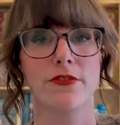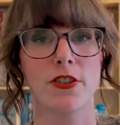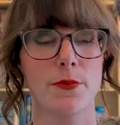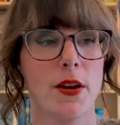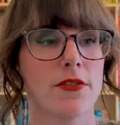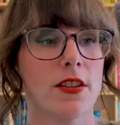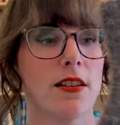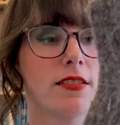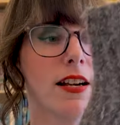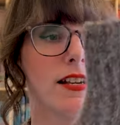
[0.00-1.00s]
the first pair of
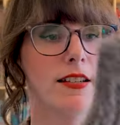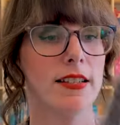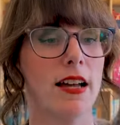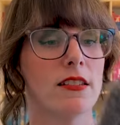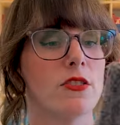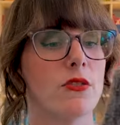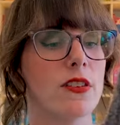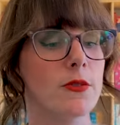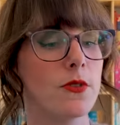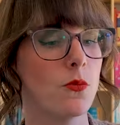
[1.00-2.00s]
socks that I knit dad. So
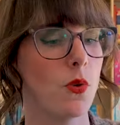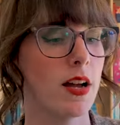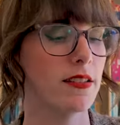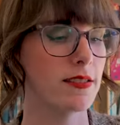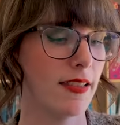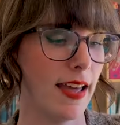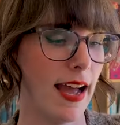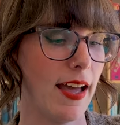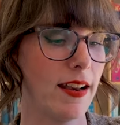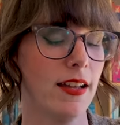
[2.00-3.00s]
these were the ones
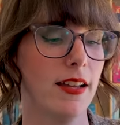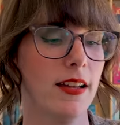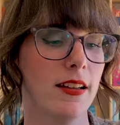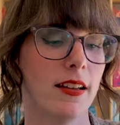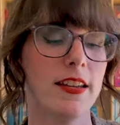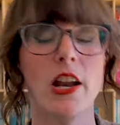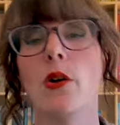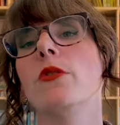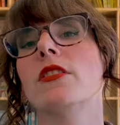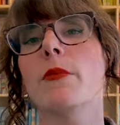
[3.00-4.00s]
that, you
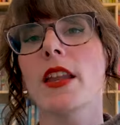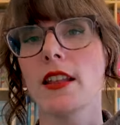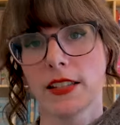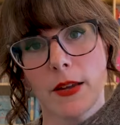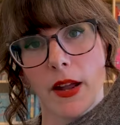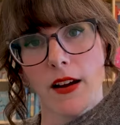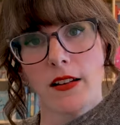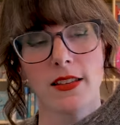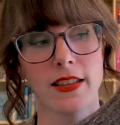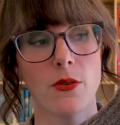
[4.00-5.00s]
know, it was immediately
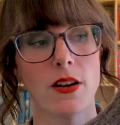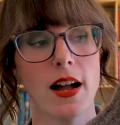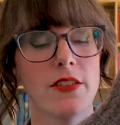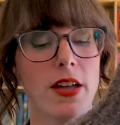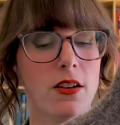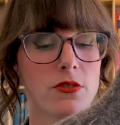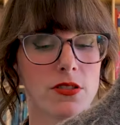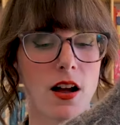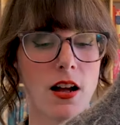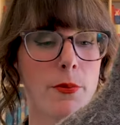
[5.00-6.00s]
apparent that they were kind of ankle
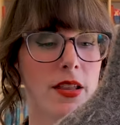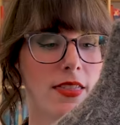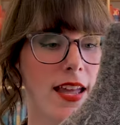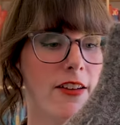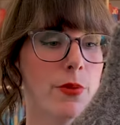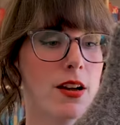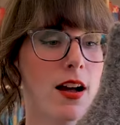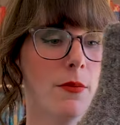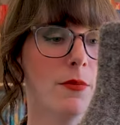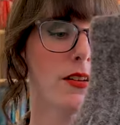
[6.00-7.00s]
sock, but they have
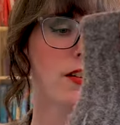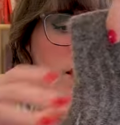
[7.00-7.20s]
become